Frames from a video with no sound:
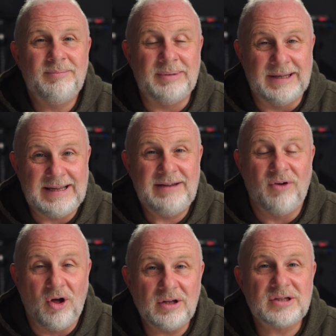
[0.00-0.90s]

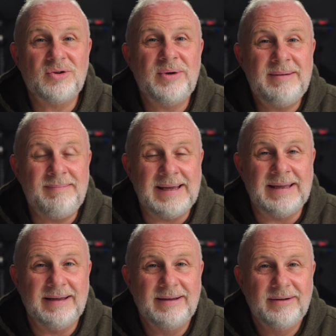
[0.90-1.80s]
believe also in
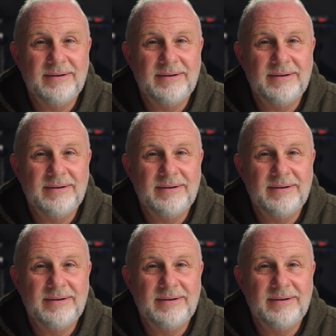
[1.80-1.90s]
me.